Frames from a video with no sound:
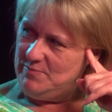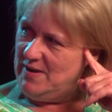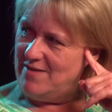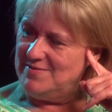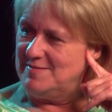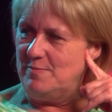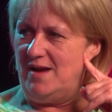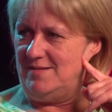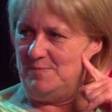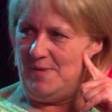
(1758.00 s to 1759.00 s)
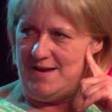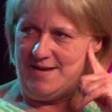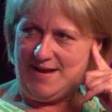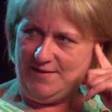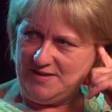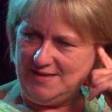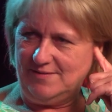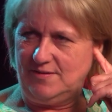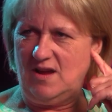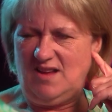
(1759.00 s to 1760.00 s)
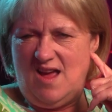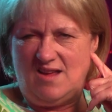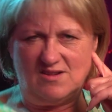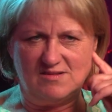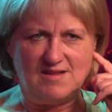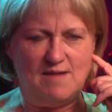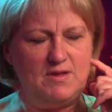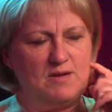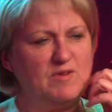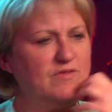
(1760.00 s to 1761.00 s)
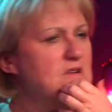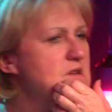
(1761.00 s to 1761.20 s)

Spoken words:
But I was my naivety of going, yeah, you can slap me, that'll be fine.